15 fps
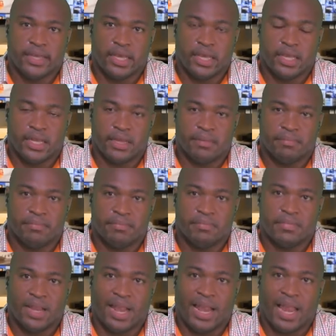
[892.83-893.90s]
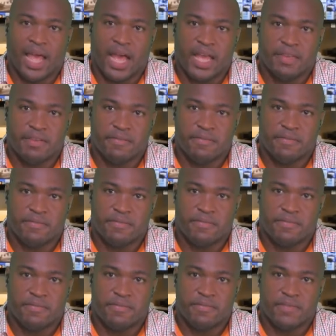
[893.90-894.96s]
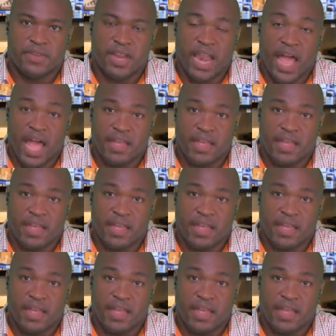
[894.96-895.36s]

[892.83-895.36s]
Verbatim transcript: air them live. live.